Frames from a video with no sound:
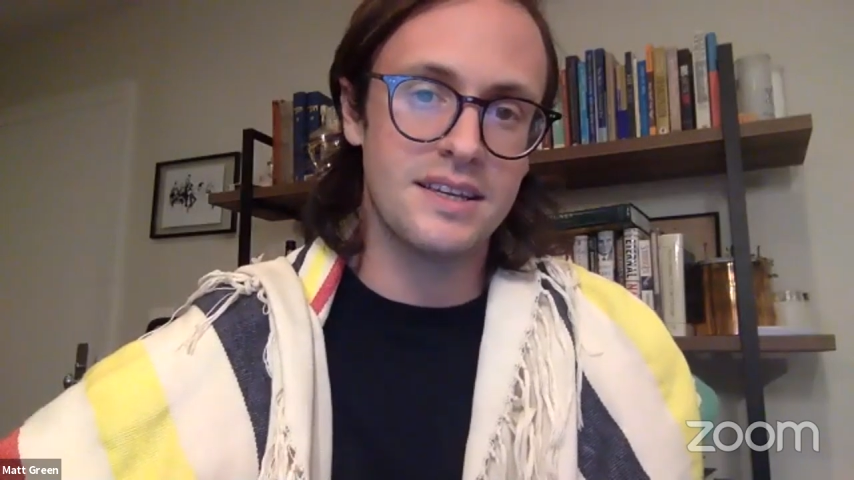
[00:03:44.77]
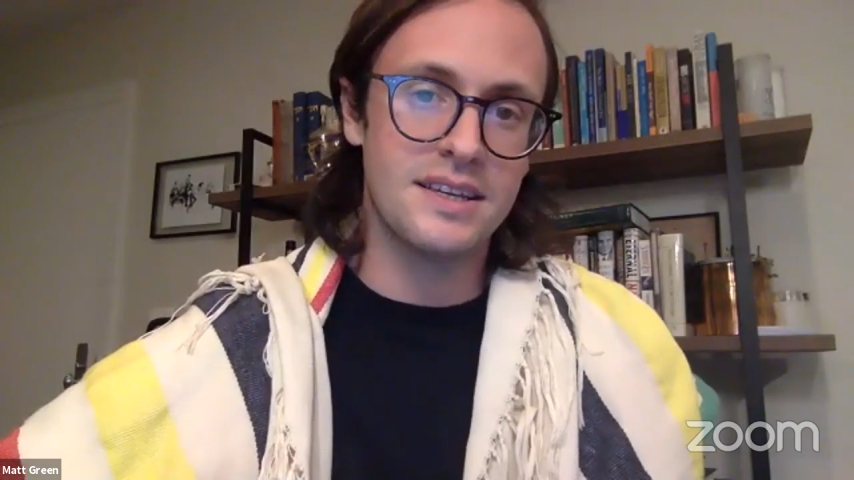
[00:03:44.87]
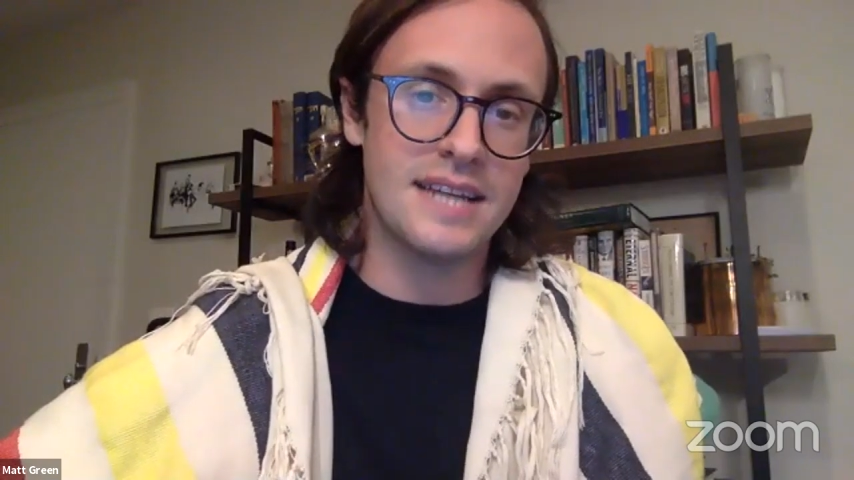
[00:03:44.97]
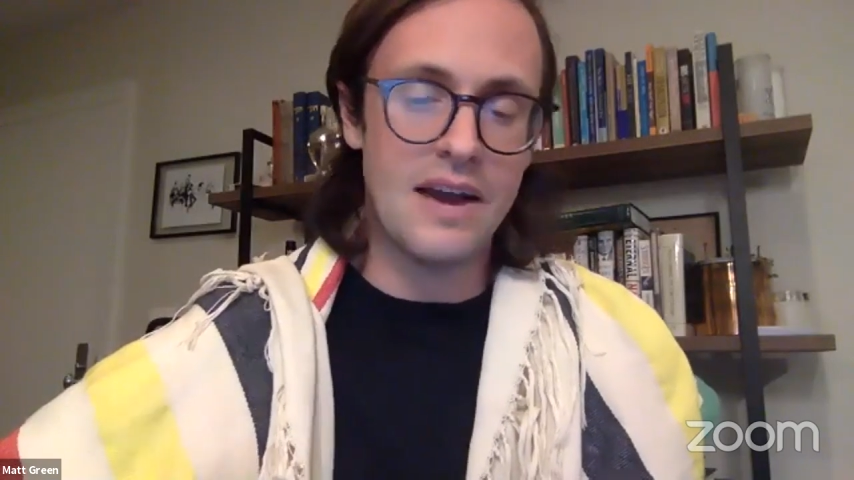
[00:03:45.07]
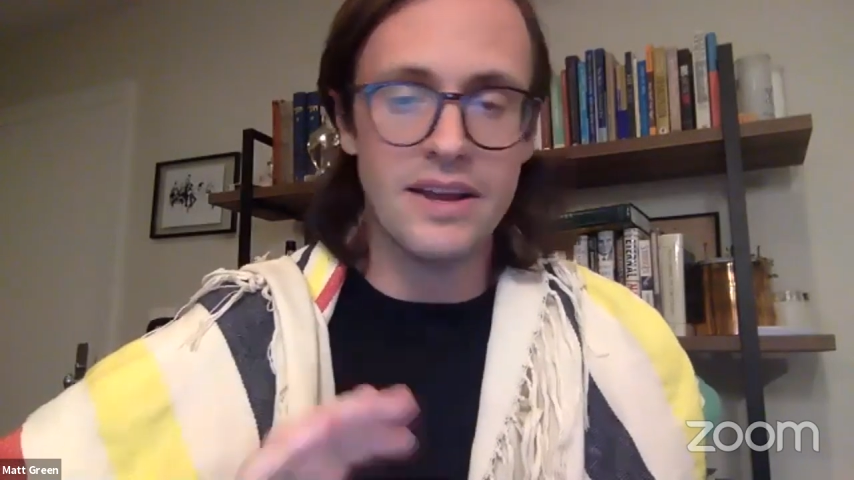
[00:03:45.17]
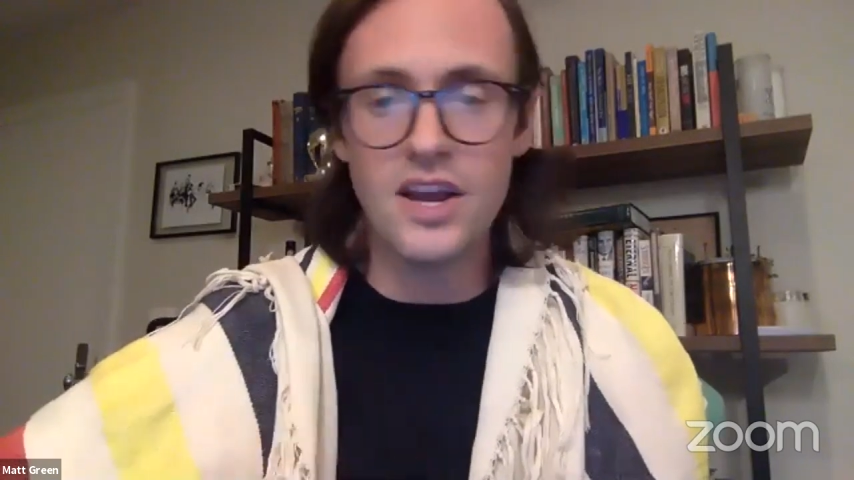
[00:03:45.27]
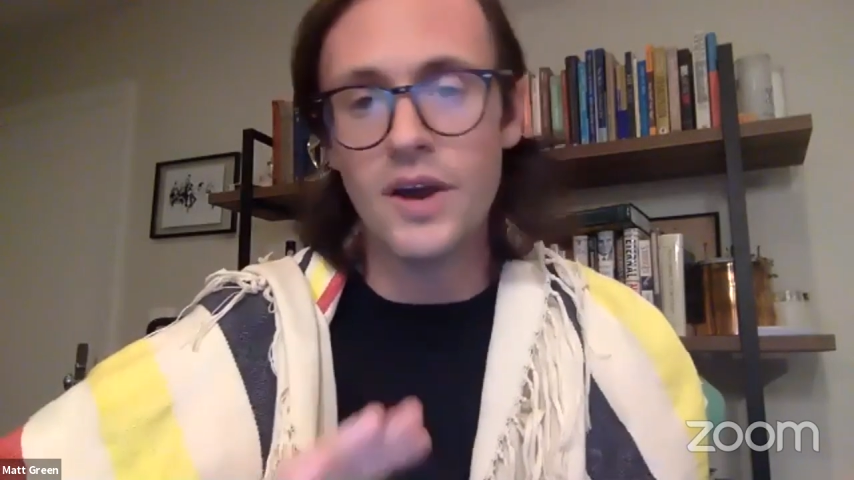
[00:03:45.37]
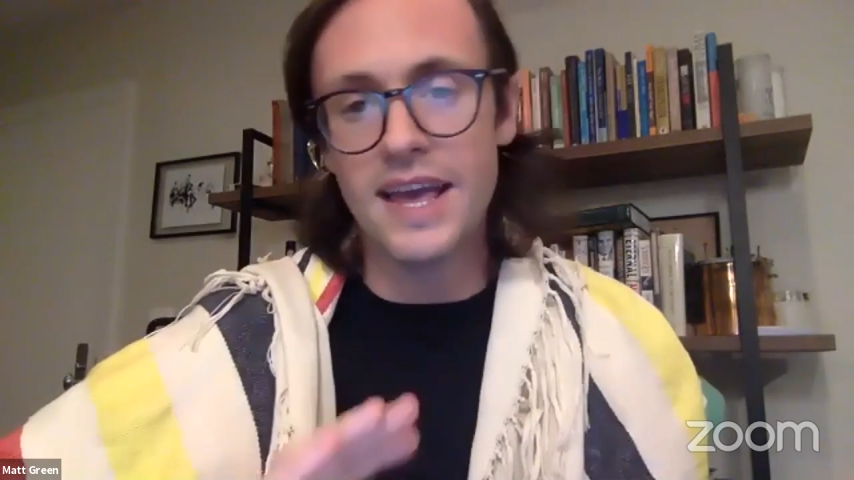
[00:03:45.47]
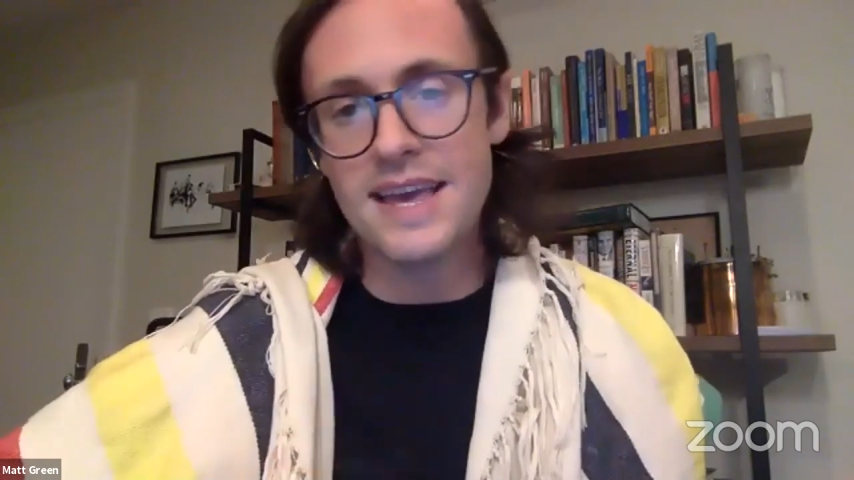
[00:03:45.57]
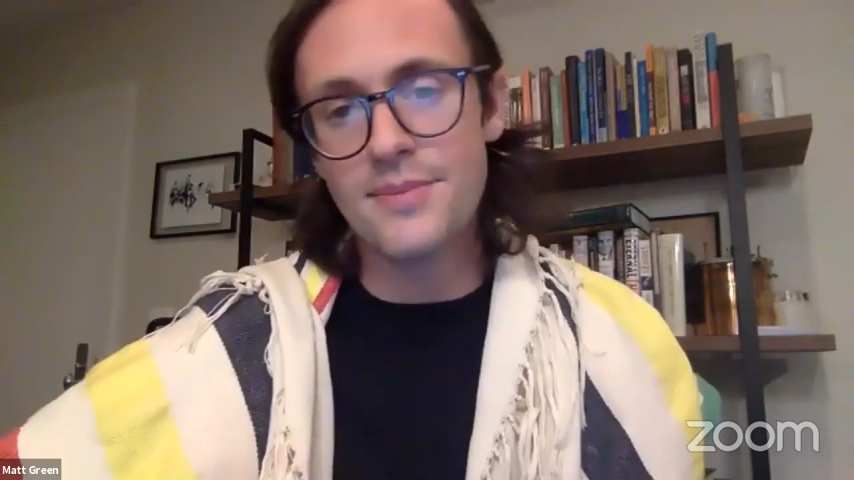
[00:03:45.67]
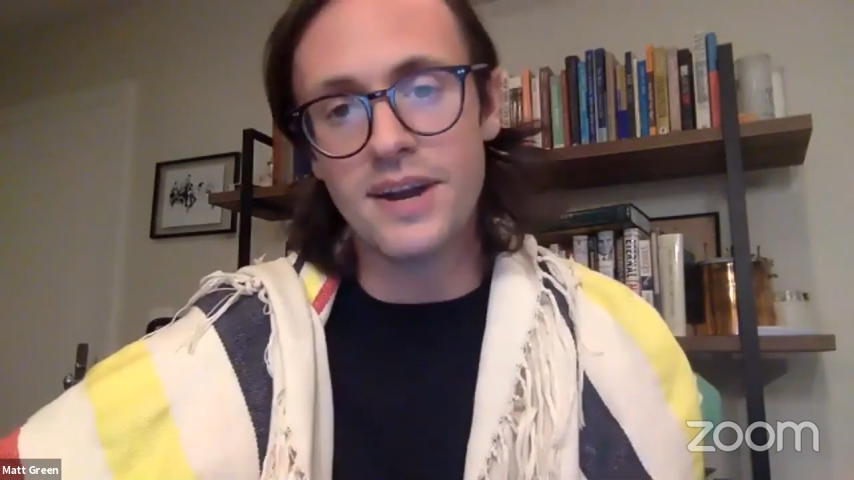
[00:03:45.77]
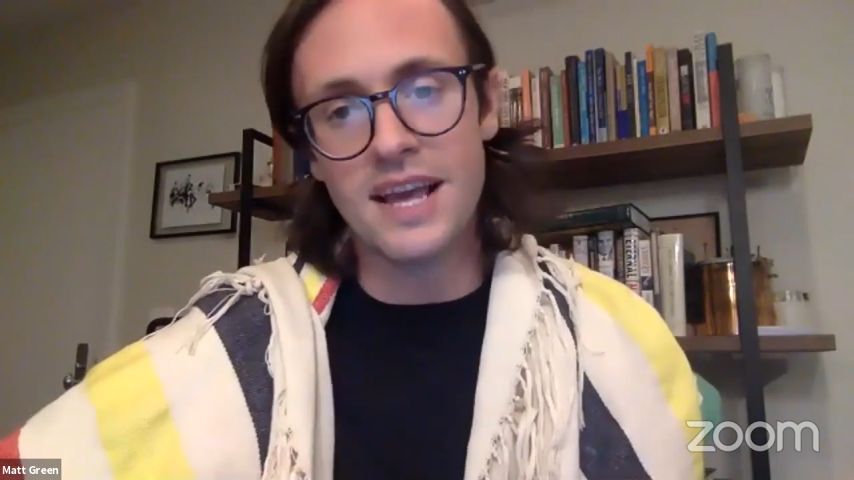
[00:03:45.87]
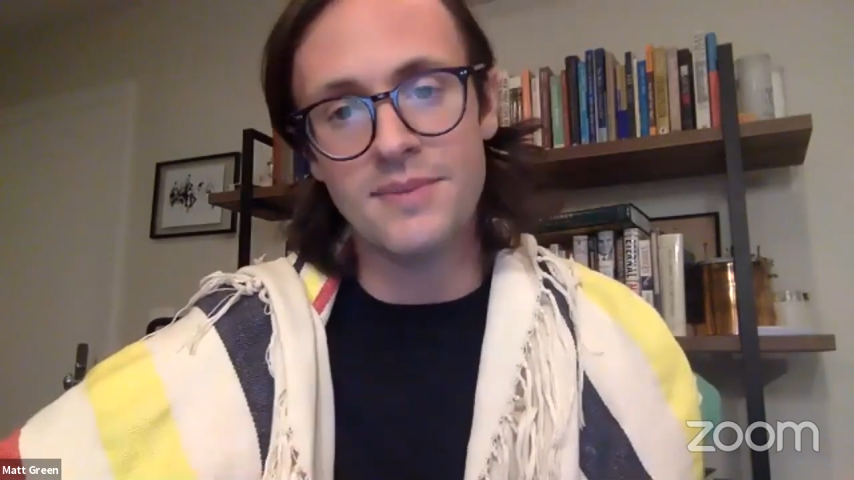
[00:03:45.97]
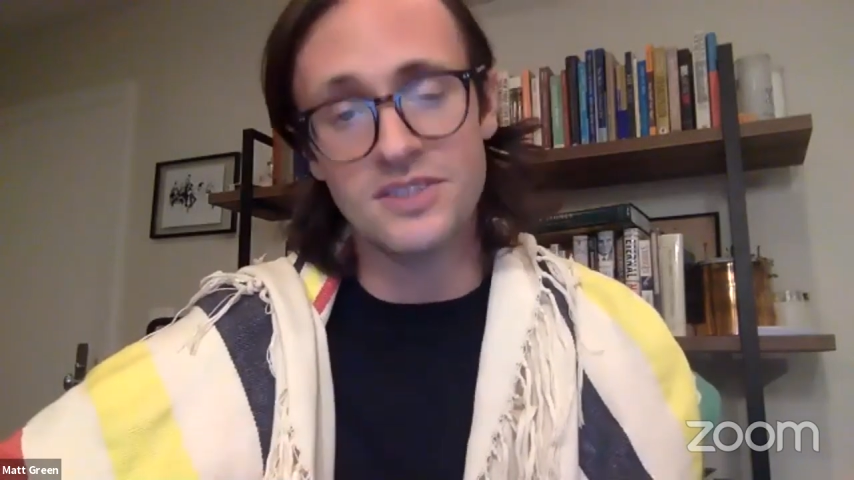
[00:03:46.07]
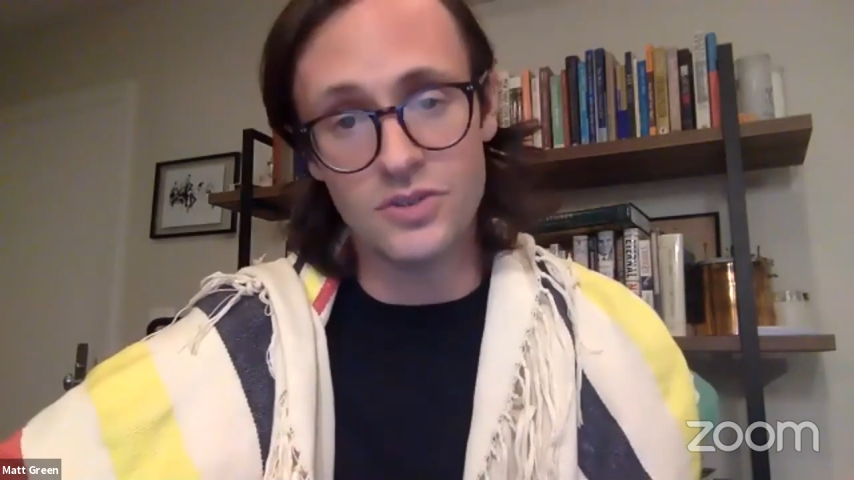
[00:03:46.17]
Now, I know Abraham is